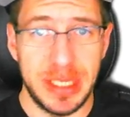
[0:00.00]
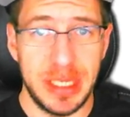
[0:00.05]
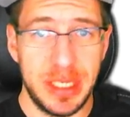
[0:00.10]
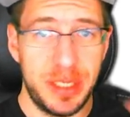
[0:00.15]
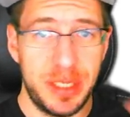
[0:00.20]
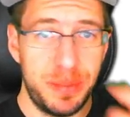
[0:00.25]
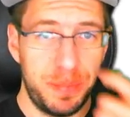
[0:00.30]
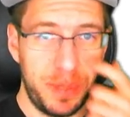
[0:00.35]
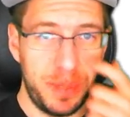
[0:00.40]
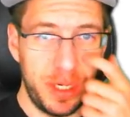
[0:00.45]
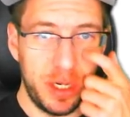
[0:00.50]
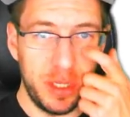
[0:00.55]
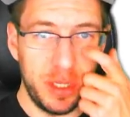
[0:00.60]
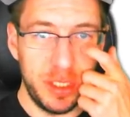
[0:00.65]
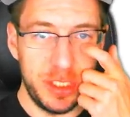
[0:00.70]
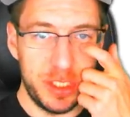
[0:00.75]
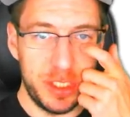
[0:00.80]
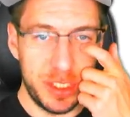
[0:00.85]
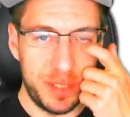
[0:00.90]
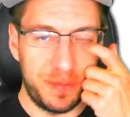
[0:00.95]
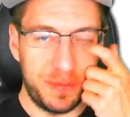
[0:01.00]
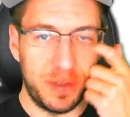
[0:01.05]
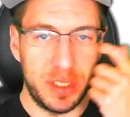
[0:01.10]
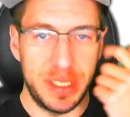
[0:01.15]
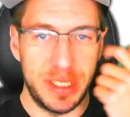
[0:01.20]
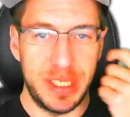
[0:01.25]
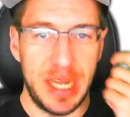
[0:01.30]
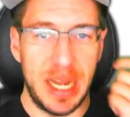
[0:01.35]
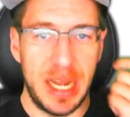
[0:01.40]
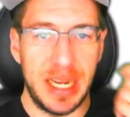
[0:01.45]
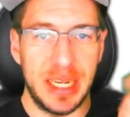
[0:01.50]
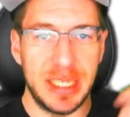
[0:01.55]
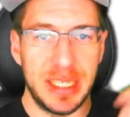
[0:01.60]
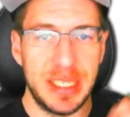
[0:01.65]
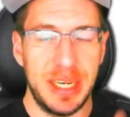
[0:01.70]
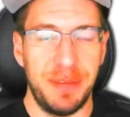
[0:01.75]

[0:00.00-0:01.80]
It's purely just for aesthetics.